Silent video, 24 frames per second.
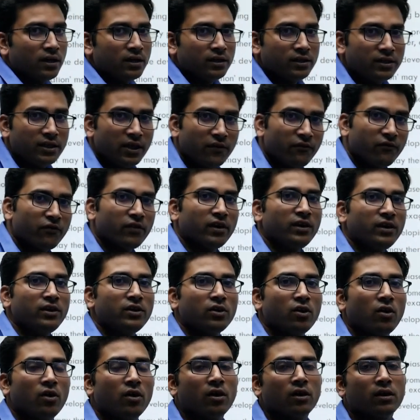different
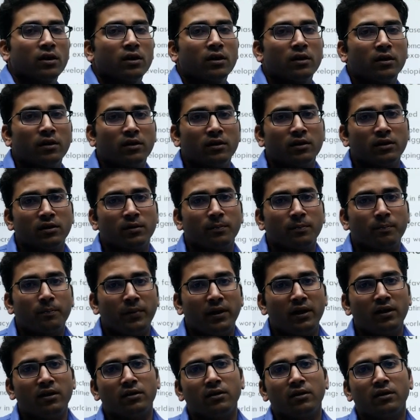
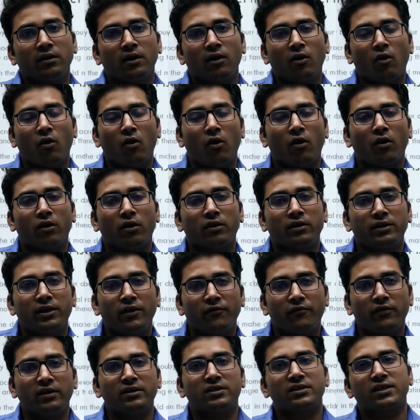pillar or
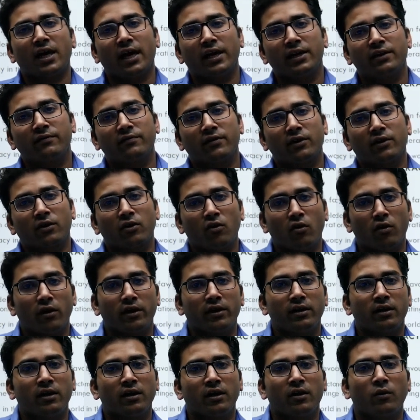different side of the coin
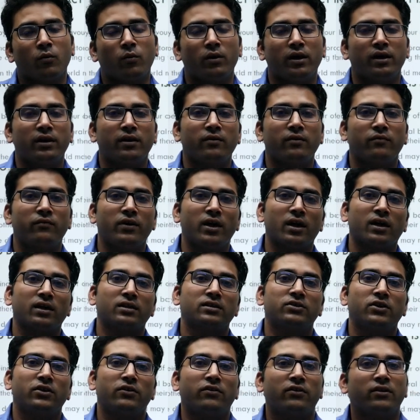where we are
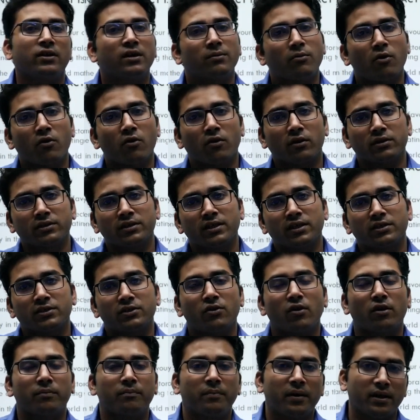considering democracy as
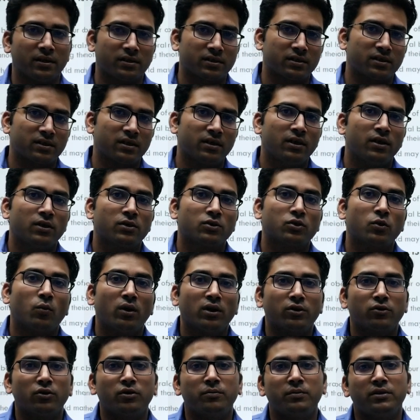not best. So what
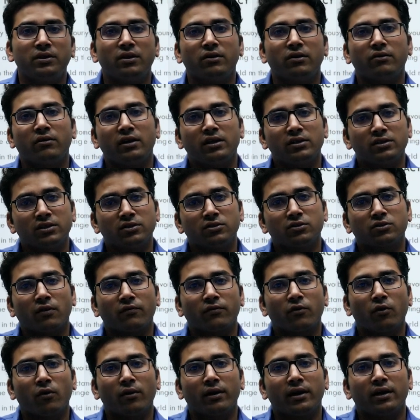could be the reasons of
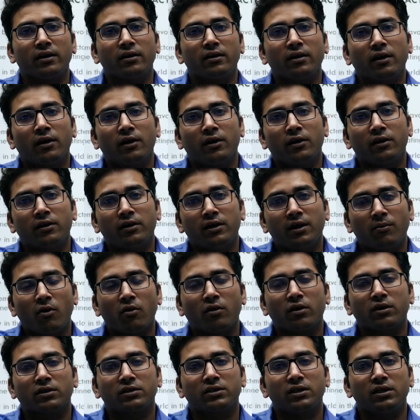calling
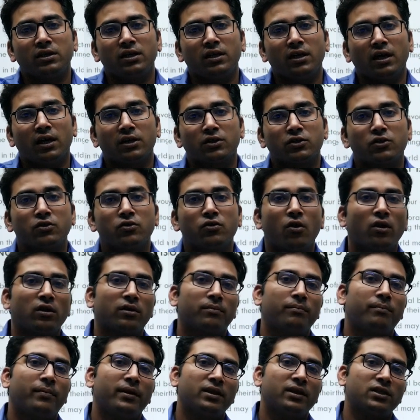democracy as
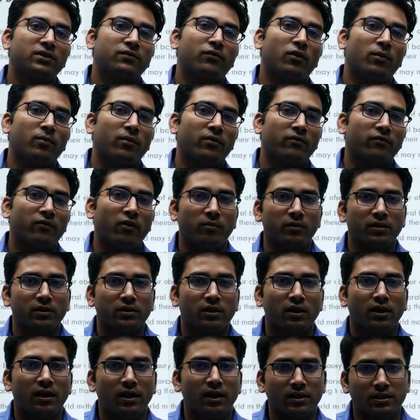not best form of government?
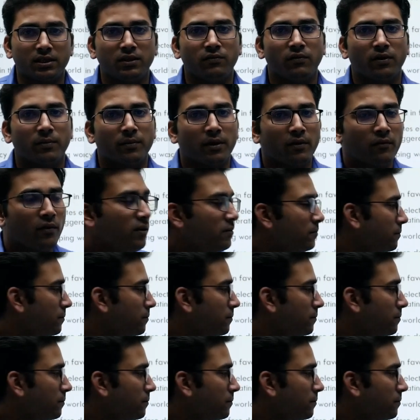Let's see one by one.